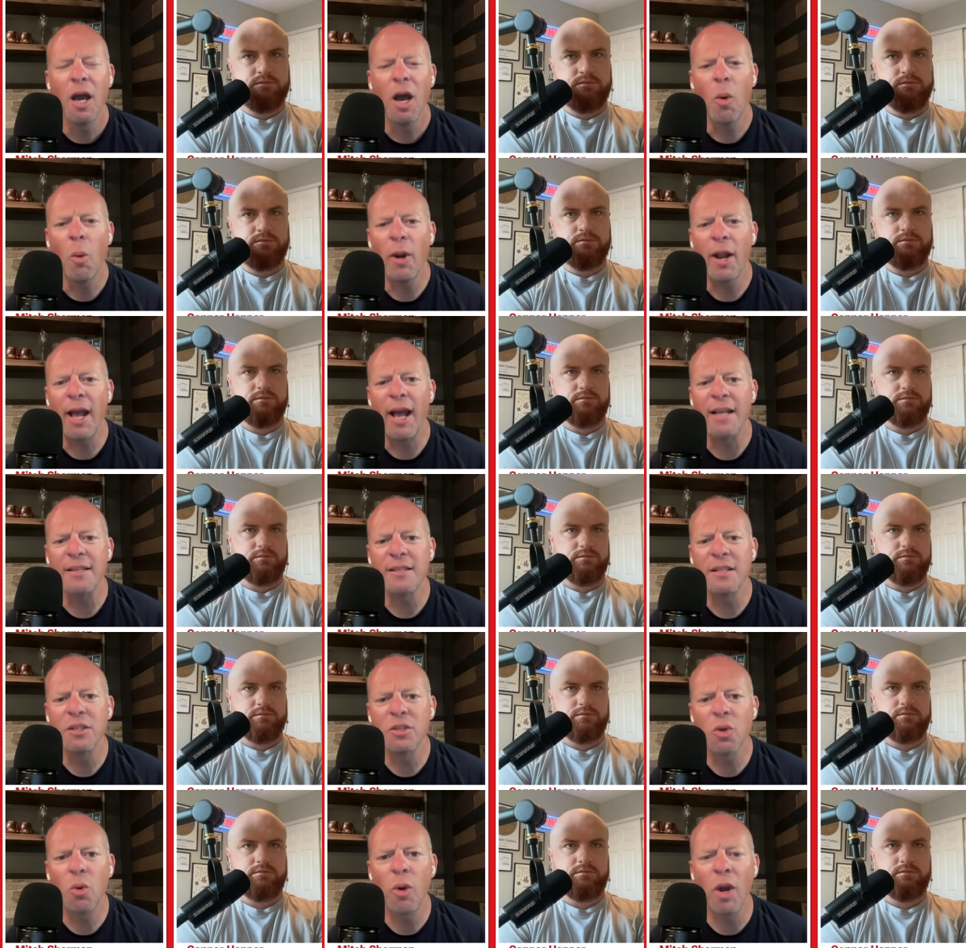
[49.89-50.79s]
Speaker 1: I want to ask
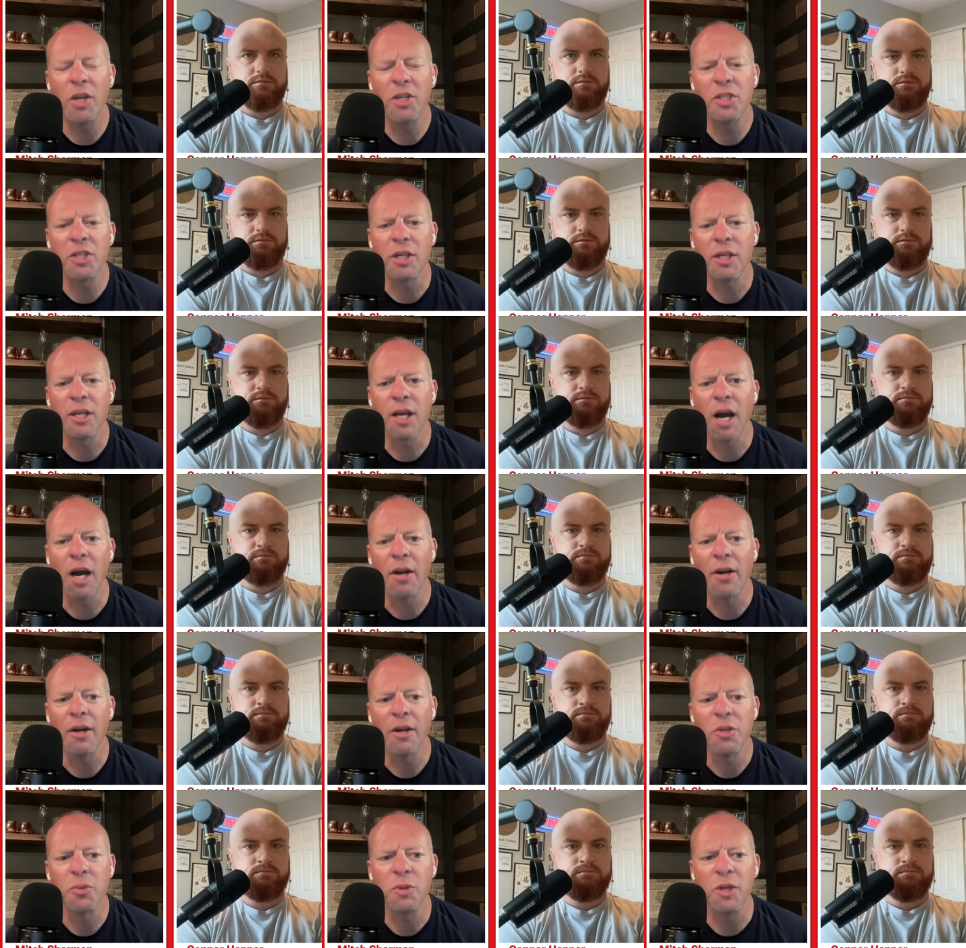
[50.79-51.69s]
this question,
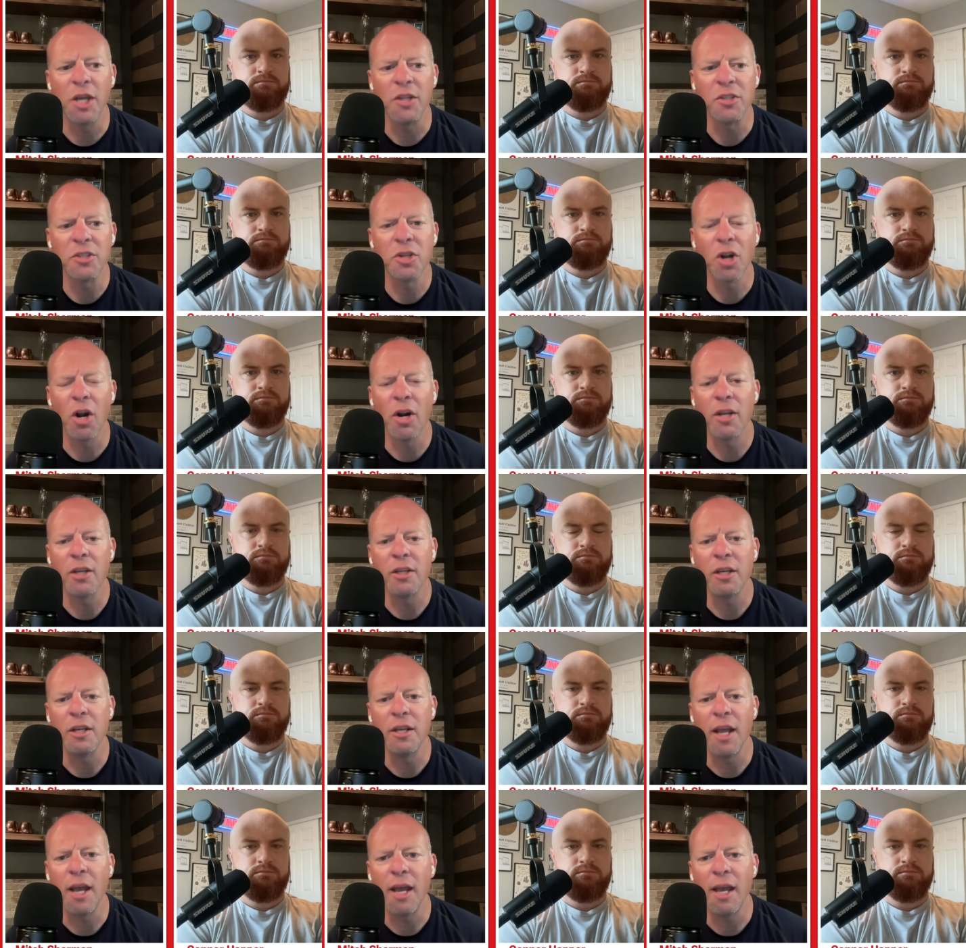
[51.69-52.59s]
Connor, as we get started
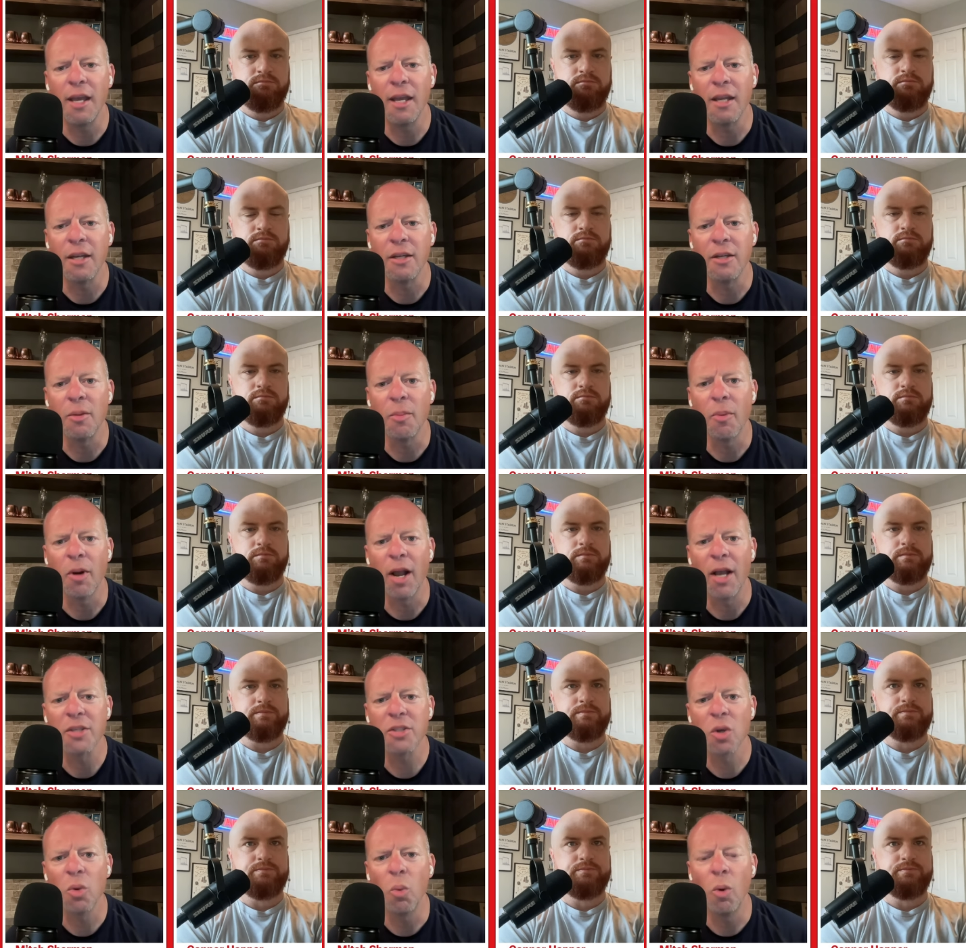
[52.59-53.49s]
today and
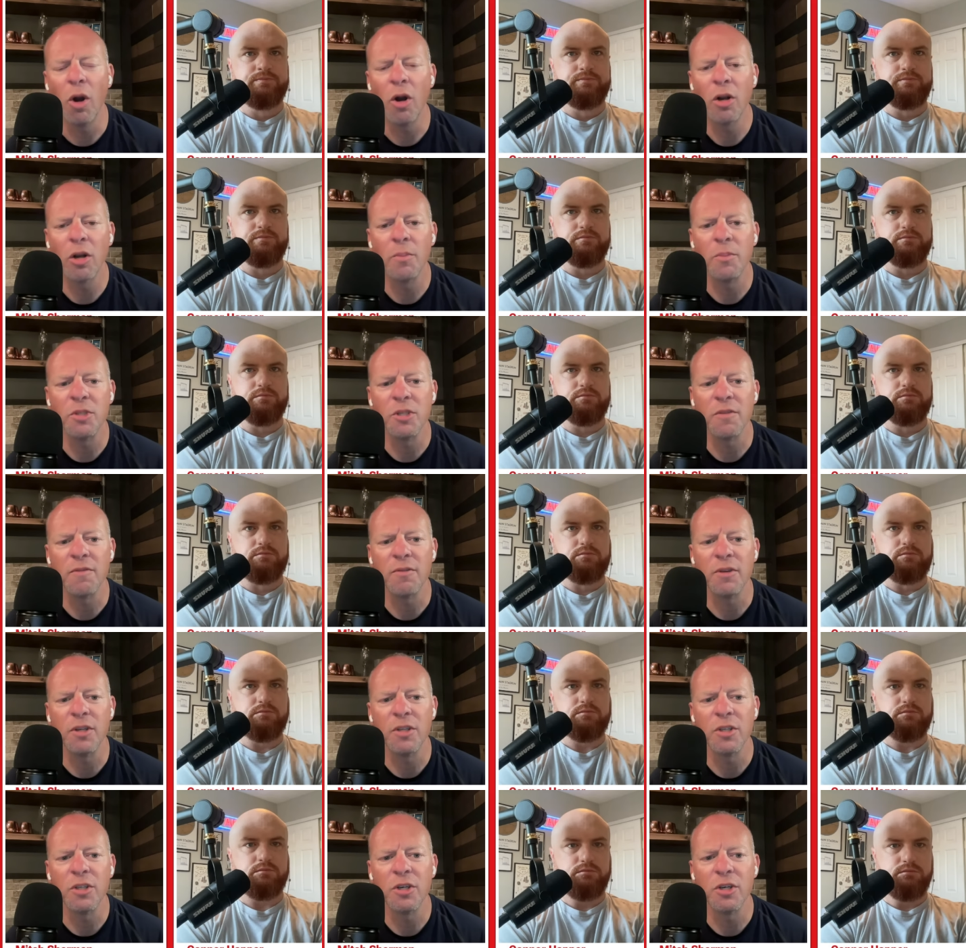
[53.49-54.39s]
Nebraska welcomes in
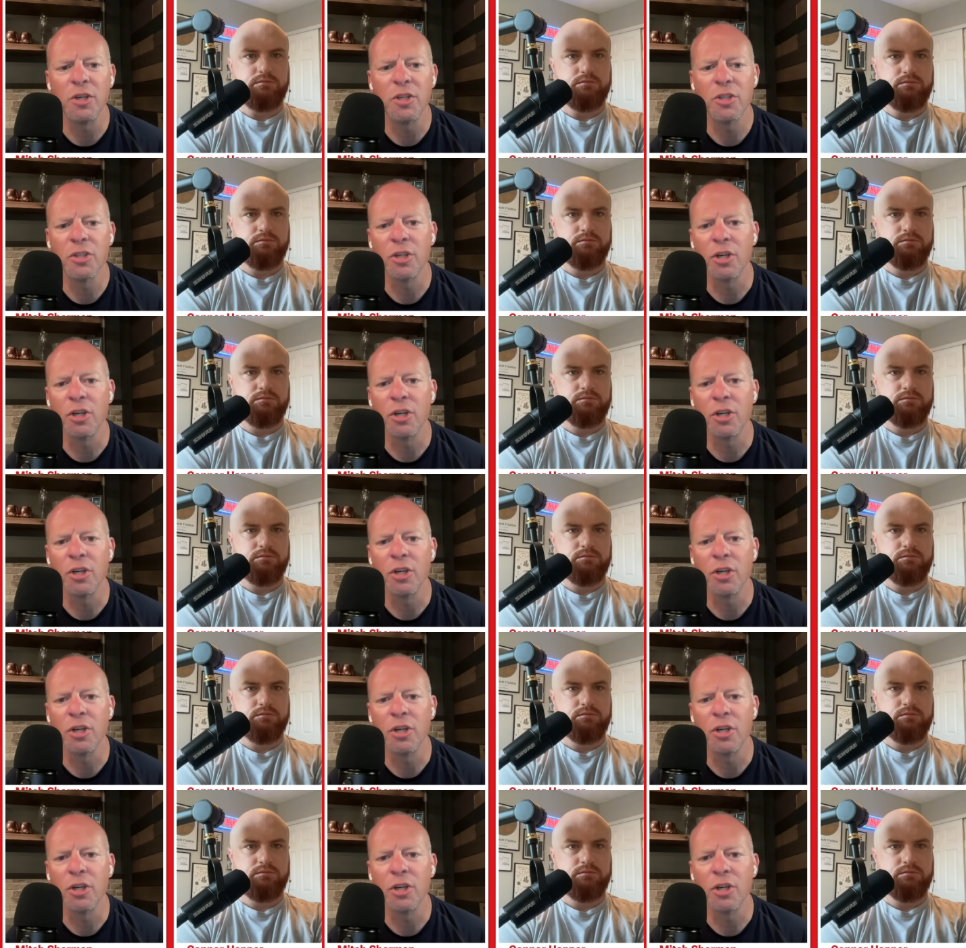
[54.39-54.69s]
visitors.